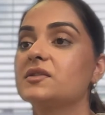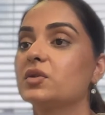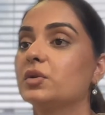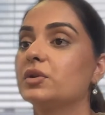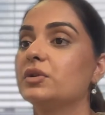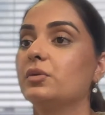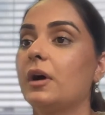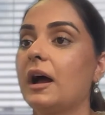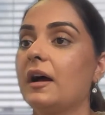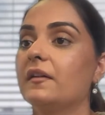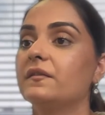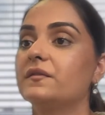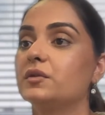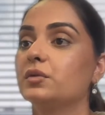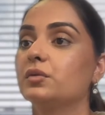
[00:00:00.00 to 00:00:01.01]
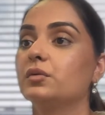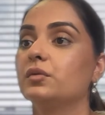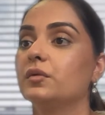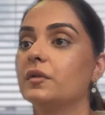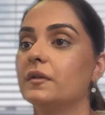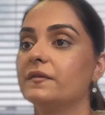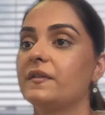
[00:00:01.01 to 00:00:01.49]
So you have
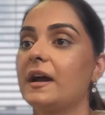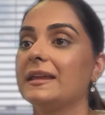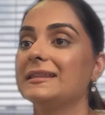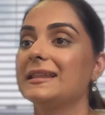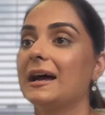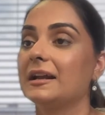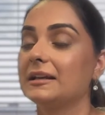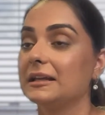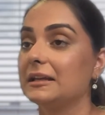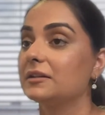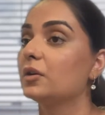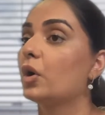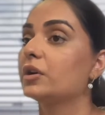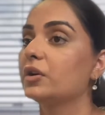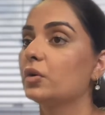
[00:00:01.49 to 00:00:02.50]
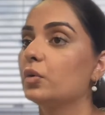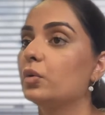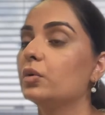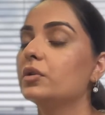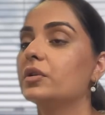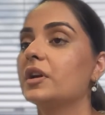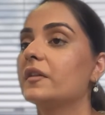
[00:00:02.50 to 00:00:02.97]
to find that either on your
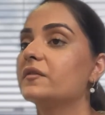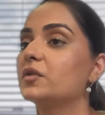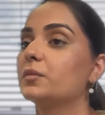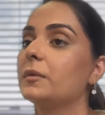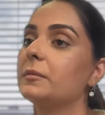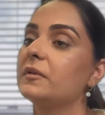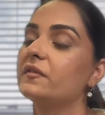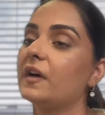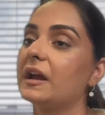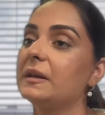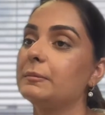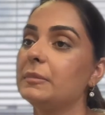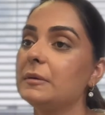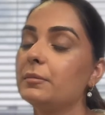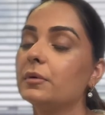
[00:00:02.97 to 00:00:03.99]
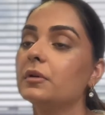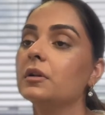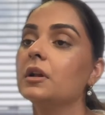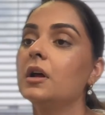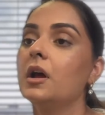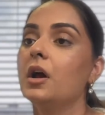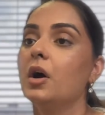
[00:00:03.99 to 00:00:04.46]
own, or you have to maybe find
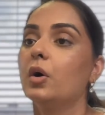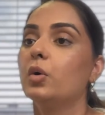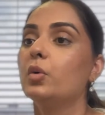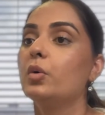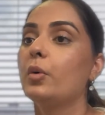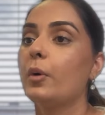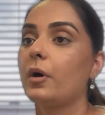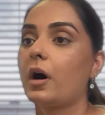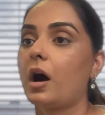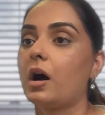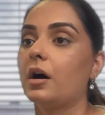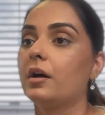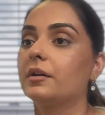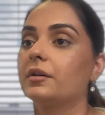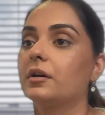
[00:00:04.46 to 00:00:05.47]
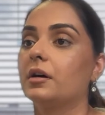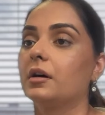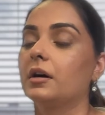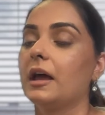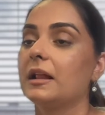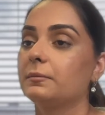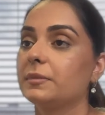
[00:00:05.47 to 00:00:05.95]
people who
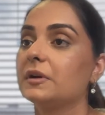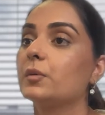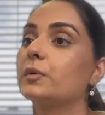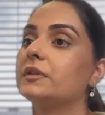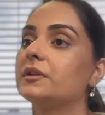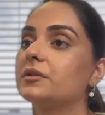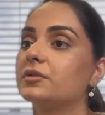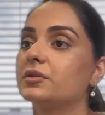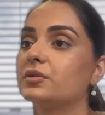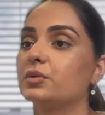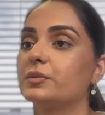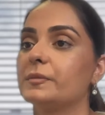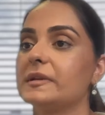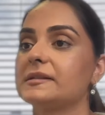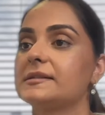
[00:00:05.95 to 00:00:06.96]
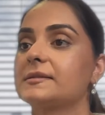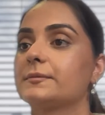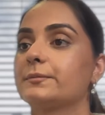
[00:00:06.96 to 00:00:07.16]
are helping with the recruitments.